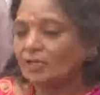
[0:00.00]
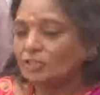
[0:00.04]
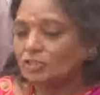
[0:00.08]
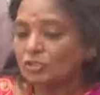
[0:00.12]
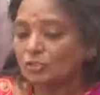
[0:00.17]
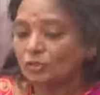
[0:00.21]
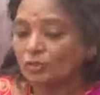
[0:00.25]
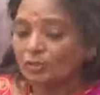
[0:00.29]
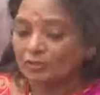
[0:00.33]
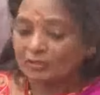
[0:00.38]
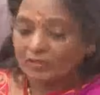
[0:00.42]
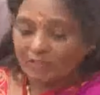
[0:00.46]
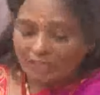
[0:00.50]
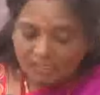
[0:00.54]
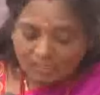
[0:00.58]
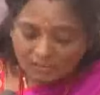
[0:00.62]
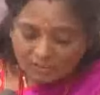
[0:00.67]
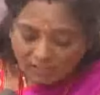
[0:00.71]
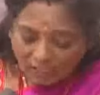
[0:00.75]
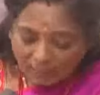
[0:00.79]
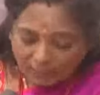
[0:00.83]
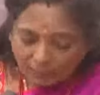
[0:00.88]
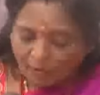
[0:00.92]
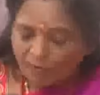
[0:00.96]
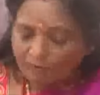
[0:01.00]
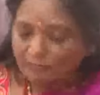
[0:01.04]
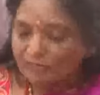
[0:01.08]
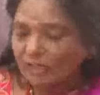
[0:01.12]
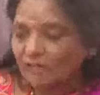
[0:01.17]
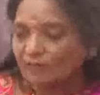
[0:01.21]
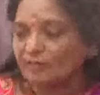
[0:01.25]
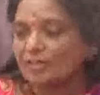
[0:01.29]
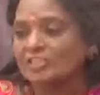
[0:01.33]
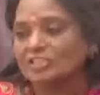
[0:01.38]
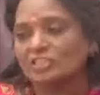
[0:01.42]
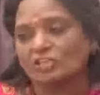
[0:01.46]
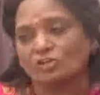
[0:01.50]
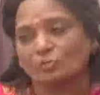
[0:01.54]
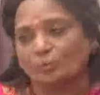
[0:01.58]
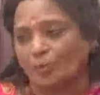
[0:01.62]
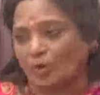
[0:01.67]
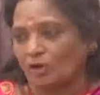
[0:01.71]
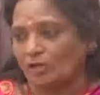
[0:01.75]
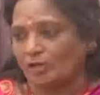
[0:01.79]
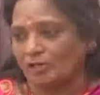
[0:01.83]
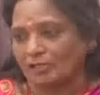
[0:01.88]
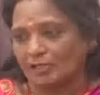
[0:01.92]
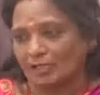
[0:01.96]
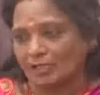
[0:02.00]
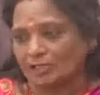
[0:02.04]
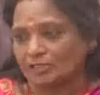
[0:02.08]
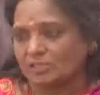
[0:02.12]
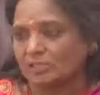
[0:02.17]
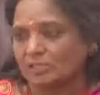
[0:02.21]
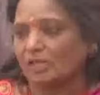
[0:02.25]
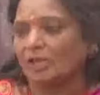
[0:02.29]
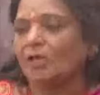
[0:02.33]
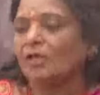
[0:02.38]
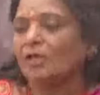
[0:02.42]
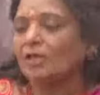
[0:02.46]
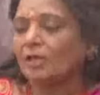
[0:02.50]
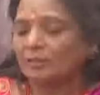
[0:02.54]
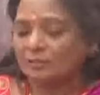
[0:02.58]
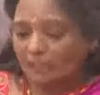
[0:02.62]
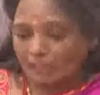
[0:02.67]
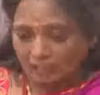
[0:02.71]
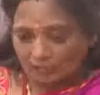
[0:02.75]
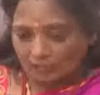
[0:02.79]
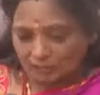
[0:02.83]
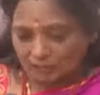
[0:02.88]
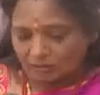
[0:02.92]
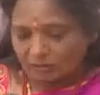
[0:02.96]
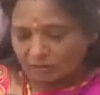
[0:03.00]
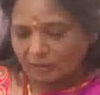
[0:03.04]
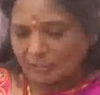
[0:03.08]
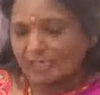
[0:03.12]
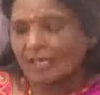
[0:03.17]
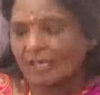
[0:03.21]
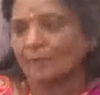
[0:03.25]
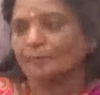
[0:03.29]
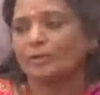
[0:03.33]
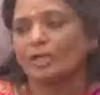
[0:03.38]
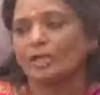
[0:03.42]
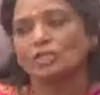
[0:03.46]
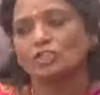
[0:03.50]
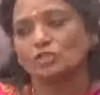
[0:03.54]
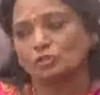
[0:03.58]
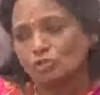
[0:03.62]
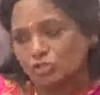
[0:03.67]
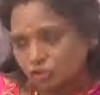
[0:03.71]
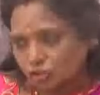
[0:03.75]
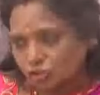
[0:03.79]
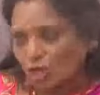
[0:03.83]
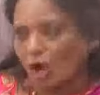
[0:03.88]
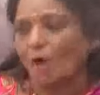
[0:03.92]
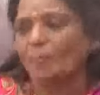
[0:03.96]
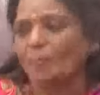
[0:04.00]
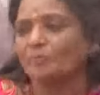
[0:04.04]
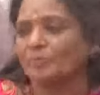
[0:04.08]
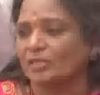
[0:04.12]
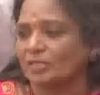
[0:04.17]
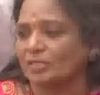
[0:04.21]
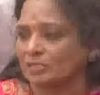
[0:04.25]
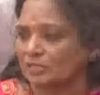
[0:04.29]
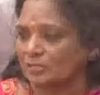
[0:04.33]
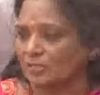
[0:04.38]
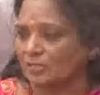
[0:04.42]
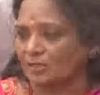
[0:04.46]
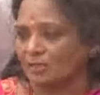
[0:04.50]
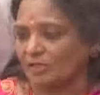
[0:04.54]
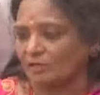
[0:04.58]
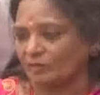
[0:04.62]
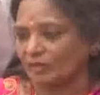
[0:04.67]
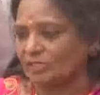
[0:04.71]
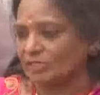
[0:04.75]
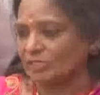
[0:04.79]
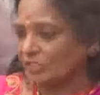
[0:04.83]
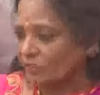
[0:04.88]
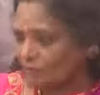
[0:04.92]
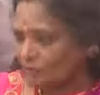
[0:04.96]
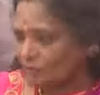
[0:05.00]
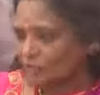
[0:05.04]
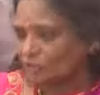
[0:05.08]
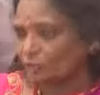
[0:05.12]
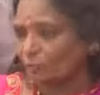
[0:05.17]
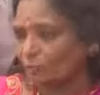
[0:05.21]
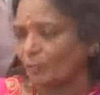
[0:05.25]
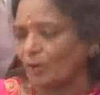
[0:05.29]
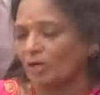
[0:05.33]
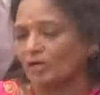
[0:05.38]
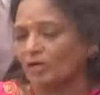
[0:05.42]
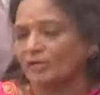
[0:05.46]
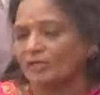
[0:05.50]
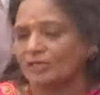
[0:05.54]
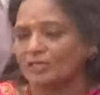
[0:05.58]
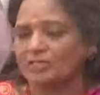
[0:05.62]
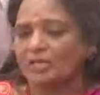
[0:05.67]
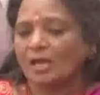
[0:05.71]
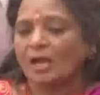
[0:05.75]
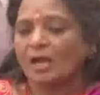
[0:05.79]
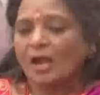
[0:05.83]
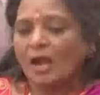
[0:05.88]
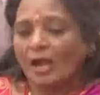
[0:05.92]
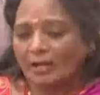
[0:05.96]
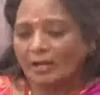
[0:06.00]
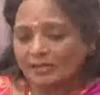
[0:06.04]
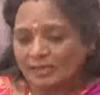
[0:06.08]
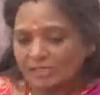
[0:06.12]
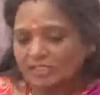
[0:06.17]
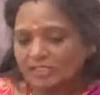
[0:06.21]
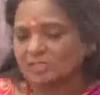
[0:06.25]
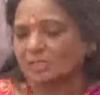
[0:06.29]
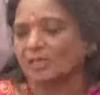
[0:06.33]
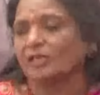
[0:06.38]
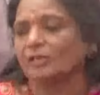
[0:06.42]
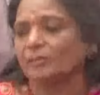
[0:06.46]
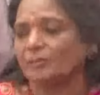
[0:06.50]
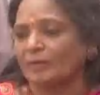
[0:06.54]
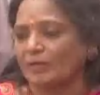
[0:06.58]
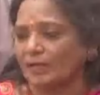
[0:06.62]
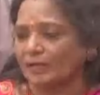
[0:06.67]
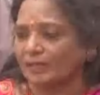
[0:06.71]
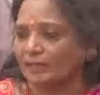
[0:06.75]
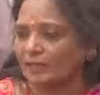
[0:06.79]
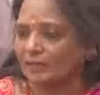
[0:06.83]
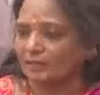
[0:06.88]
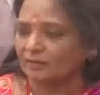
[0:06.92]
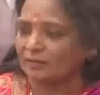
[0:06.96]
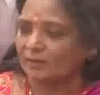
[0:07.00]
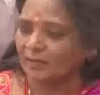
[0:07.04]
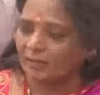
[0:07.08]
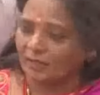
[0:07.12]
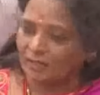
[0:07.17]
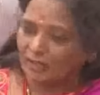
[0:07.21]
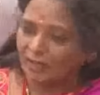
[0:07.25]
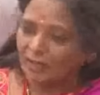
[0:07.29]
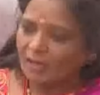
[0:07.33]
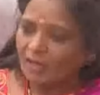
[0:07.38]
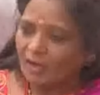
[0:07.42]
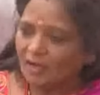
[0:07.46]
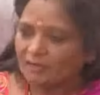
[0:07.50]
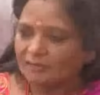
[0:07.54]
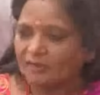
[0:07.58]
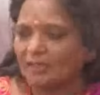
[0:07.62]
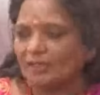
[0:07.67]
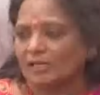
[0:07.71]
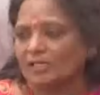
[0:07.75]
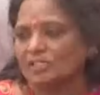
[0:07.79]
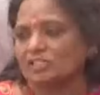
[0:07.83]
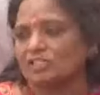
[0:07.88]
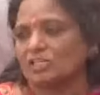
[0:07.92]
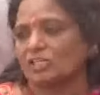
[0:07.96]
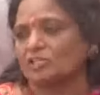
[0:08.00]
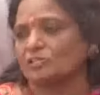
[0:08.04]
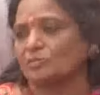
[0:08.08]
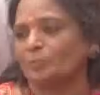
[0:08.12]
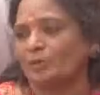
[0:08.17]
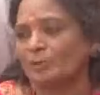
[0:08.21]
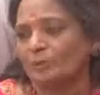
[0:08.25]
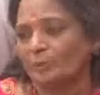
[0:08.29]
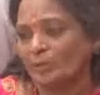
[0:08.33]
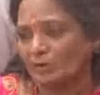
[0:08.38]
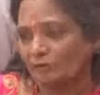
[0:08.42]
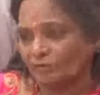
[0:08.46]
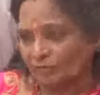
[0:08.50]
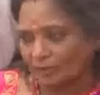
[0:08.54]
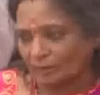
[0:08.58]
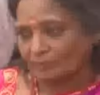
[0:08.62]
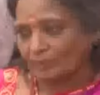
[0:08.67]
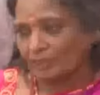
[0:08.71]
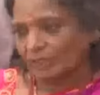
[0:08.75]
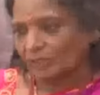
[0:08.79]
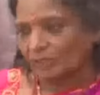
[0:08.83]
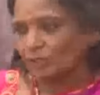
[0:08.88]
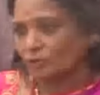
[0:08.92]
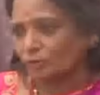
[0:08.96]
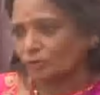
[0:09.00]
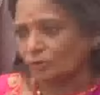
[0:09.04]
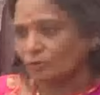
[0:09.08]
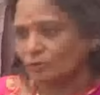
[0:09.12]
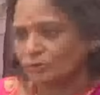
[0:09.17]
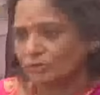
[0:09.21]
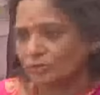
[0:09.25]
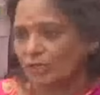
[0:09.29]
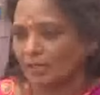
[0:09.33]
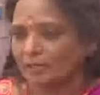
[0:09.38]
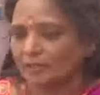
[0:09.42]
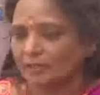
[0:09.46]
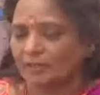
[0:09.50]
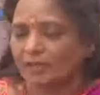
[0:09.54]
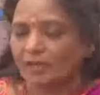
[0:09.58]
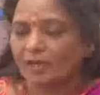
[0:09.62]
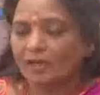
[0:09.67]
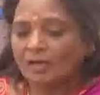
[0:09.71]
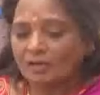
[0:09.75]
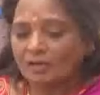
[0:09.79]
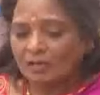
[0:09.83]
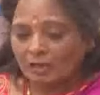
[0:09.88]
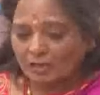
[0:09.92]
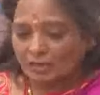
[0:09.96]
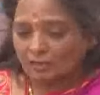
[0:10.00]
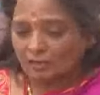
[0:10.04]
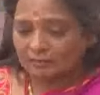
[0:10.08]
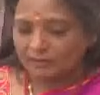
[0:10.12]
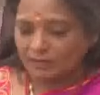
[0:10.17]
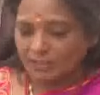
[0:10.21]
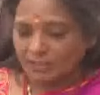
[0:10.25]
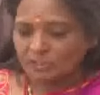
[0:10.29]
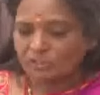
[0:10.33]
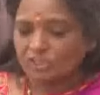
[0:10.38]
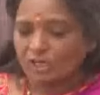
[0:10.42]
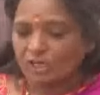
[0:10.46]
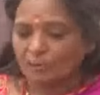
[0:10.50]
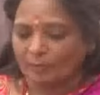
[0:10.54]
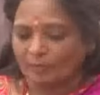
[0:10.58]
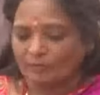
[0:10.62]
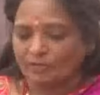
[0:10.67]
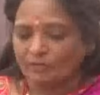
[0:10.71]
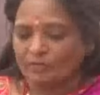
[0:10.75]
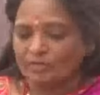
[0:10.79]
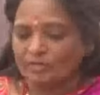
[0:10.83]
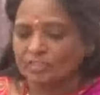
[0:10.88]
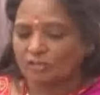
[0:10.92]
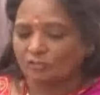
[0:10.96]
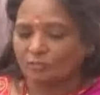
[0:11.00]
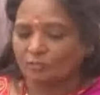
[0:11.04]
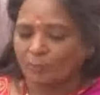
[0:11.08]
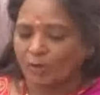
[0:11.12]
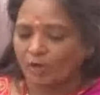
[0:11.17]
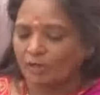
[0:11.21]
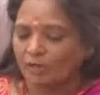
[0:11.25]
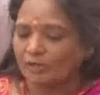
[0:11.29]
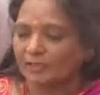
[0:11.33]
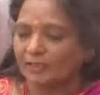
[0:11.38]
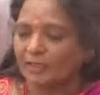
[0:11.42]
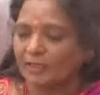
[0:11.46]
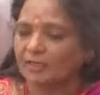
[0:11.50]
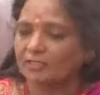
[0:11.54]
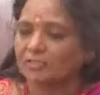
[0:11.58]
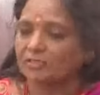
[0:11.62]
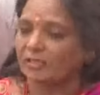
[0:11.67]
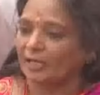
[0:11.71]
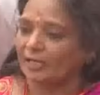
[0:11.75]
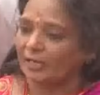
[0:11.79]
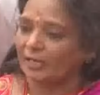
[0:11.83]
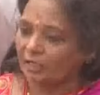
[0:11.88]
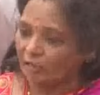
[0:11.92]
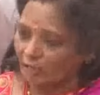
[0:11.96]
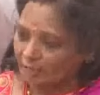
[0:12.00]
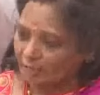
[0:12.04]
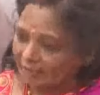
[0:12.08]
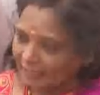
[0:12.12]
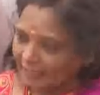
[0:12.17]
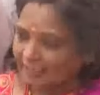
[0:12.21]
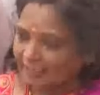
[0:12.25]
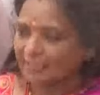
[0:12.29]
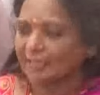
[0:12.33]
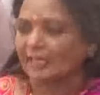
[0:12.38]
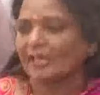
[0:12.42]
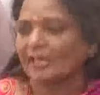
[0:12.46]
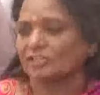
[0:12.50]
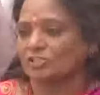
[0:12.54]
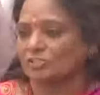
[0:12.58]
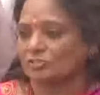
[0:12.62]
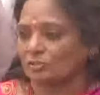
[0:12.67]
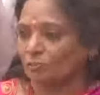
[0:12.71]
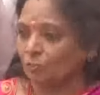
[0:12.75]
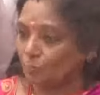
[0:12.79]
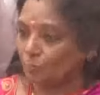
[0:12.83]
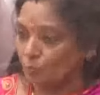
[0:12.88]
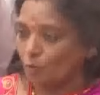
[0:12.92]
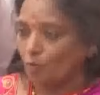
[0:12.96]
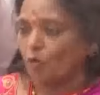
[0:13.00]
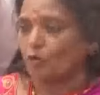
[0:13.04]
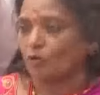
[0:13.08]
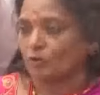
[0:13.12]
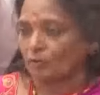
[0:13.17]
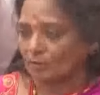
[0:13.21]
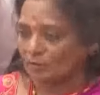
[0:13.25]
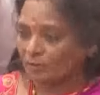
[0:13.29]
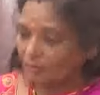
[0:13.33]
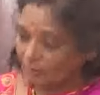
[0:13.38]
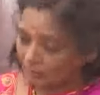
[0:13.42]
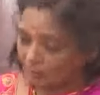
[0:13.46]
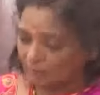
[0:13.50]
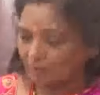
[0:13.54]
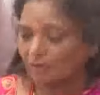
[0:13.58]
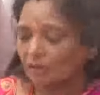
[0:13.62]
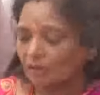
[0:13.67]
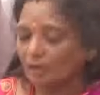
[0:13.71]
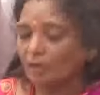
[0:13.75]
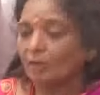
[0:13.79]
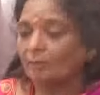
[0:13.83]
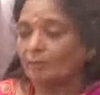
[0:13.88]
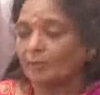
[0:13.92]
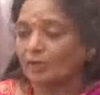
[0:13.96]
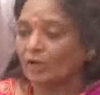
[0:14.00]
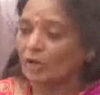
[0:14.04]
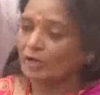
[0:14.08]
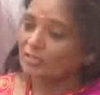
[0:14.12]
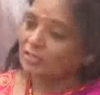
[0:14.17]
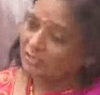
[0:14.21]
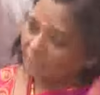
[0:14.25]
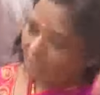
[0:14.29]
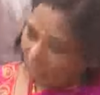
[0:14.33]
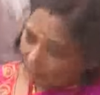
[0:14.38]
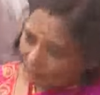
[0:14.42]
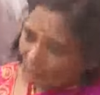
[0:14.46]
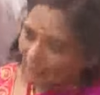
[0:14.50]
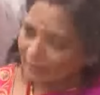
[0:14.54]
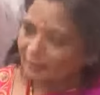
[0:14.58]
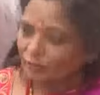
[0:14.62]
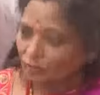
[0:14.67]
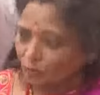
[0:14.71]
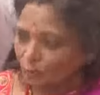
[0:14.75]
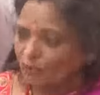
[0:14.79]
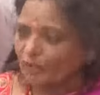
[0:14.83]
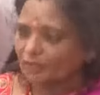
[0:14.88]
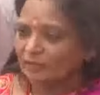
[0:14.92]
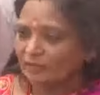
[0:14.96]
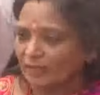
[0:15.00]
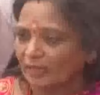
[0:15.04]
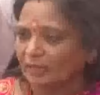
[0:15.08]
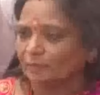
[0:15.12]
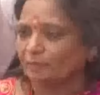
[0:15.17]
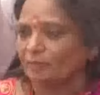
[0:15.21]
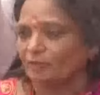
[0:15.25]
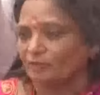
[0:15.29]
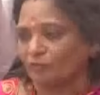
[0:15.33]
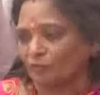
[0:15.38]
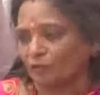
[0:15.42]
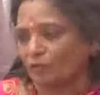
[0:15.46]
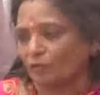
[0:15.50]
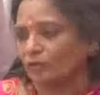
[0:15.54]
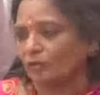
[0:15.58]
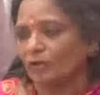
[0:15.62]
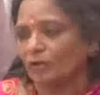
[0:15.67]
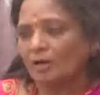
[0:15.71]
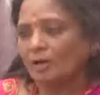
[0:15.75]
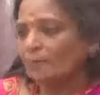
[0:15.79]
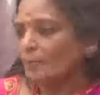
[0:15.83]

So, this type of divisive politics, uh, the DMK should stop this uh, divisive politics and discriminating the other religious people from Hindus and uh, these type of divisive politics, they cannot encash more more because they were doing that before.